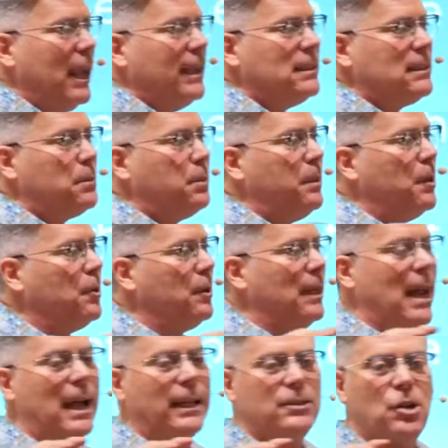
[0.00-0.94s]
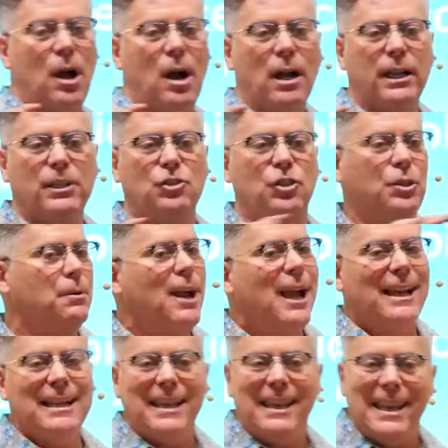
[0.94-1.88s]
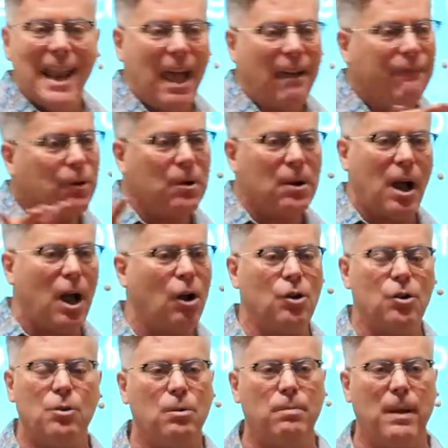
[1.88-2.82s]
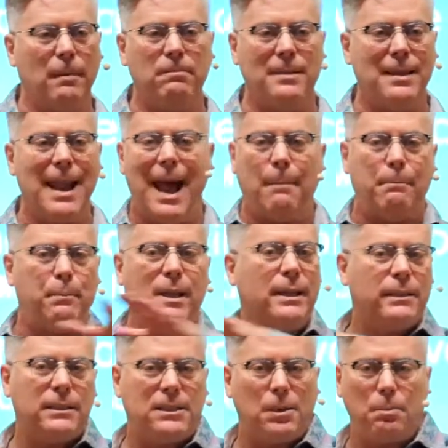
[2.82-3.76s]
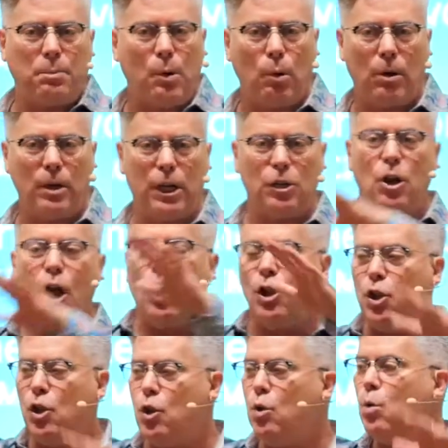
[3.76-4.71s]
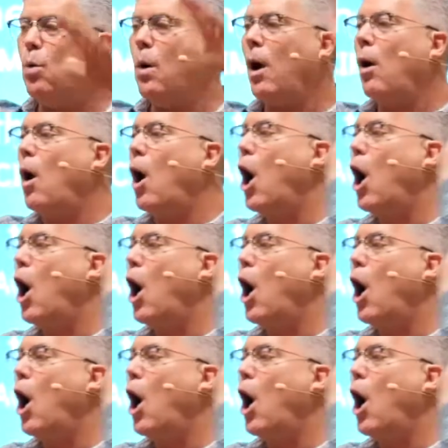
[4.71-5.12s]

is spirit not talking to you. Never are you not being supported. You are